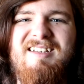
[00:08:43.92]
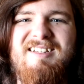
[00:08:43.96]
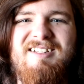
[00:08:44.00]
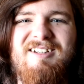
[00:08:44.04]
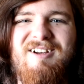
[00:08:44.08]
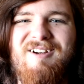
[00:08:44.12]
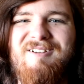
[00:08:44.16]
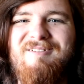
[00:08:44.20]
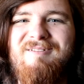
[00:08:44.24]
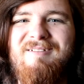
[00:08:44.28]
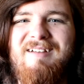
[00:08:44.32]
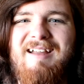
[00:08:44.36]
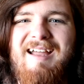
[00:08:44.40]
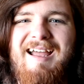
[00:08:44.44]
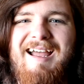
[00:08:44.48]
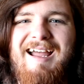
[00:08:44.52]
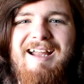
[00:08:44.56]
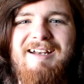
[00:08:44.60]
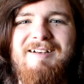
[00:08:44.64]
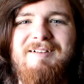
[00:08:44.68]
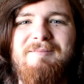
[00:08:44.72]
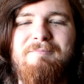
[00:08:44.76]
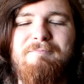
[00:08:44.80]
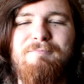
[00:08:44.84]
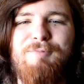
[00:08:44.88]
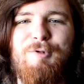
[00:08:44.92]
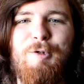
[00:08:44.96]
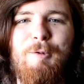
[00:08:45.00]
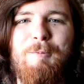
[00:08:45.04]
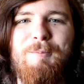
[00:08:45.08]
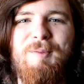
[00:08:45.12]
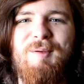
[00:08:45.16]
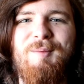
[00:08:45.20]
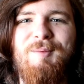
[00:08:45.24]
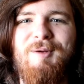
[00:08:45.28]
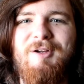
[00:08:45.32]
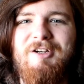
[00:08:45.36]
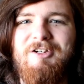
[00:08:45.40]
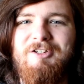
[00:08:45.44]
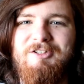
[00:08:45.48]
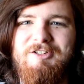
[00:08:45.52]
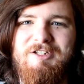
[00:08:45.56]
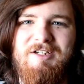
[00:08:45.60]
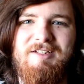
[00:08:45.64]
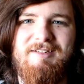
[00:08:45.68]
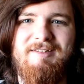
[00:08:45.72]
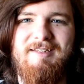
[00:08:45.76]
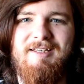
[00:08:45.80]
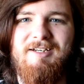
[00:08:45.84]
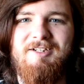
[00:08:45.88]
don't add proper
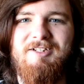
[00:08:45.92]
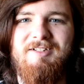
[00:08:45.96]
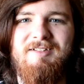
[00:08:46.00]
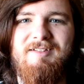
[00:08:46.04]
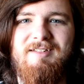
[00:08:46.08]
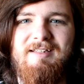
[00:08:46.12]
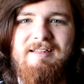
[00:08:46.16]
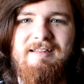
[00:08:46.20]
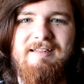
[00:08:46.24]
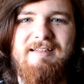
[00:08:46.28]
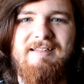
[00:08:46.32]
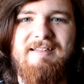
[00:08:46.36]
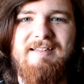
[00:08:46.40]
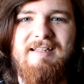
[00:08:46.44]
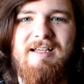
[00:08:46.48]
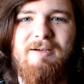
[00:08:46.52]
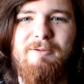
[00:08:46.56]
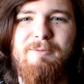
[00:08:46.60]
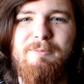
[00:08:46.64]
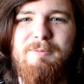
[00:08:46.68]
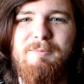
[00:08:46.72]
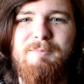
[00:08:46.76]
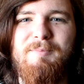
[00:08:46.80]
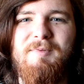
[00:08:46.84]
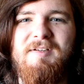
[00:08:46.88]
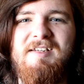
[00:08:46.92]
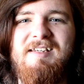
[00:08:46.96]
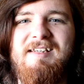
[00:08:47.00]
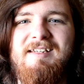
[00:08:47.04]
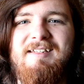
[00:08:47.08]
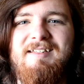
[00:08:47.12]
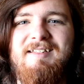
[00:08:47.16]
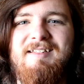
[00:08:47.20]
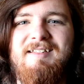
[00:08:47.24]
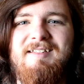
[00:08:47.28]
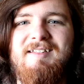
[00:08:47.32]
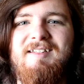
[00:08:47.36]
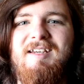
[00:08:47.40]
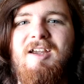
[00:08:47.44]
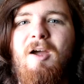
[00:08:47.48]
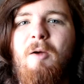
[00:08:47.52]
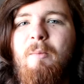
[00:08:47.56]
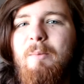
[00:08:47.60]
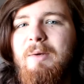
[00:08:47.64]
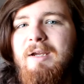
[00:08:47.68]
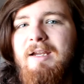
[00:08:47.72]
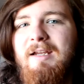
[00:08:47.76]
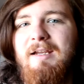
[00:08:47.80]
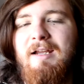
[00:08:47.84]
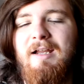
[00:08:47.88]
microtransactions in, because that would be
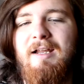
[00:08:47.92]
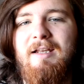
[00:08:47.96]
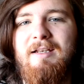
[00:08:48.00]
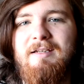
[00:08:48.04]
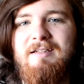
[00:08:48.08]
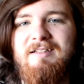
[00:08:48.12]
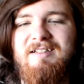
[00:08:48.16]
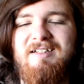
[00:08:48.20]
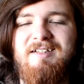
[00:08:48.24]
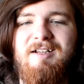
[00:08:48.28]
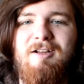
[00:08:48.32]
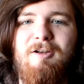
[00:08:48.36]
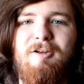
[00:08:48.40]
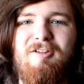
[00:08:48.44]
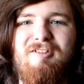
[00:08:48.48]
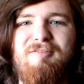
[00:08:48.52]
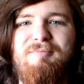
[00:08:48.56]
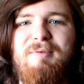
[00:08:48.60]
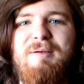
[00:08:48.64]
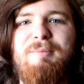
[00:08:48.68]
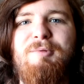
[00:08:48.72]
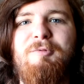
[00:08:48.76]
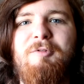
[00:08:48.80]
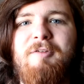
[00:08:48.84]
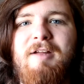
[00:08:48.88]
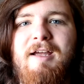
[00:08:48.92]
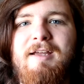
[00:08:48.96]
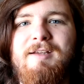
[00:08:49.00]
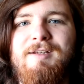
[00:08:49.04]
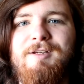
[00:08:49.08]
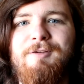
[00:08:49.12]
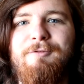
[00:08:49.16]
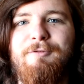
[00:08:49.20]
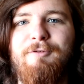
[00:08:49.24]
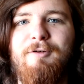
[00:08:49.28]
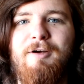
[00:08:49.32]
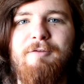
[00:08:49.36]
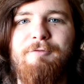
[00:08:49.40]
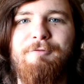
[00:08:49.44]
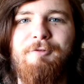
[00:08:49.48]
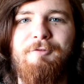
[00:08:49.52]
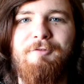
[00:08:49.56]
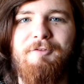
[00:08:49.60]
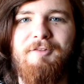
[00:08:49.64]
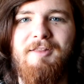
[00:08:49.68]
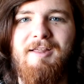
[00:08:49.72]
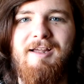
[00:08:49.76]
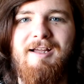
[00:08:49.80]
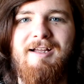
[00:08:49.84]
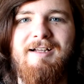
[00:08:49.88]
scummy, and a lot of people would hate you forever
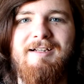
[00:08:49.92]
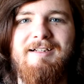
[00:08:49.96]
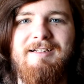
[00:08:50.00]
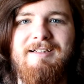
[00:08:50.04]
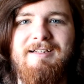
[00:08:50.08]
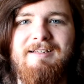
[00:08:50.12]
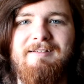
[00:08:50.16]
for that.